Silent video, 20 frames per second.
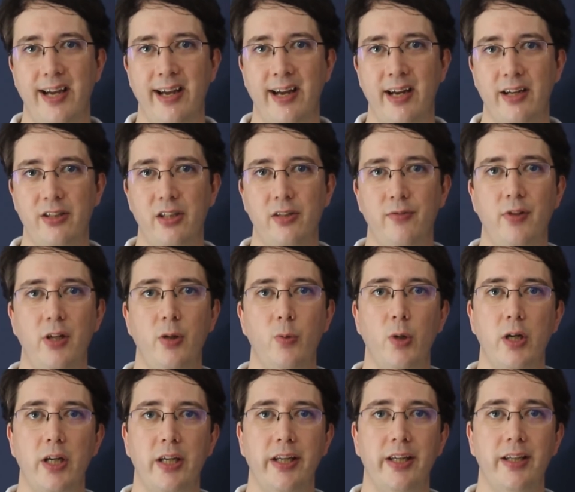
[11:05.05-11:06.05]
actively
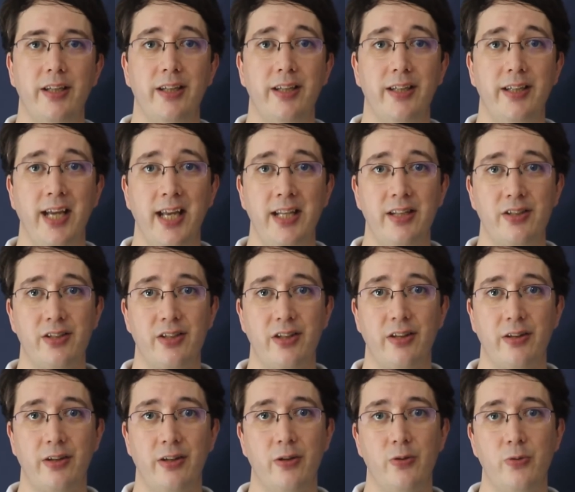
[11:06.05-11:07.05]
working against
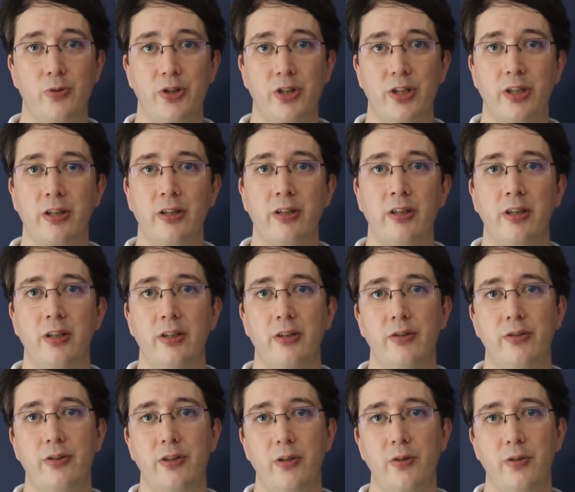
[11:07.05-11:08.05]
the culture,
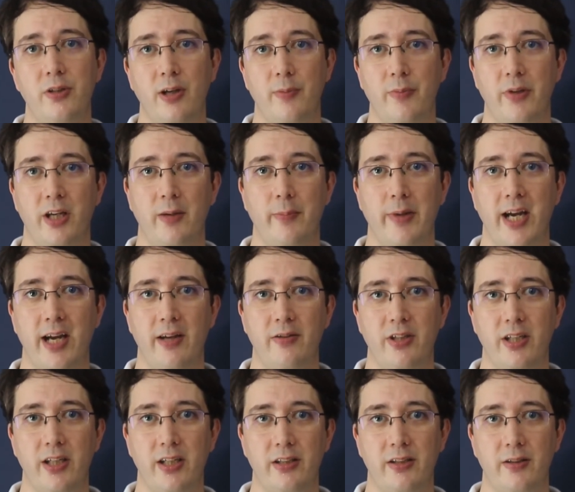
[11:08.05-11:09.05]
do something
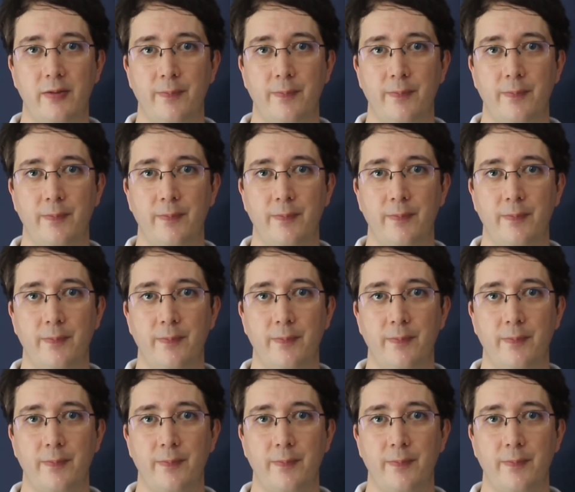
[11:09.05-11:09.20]
about it.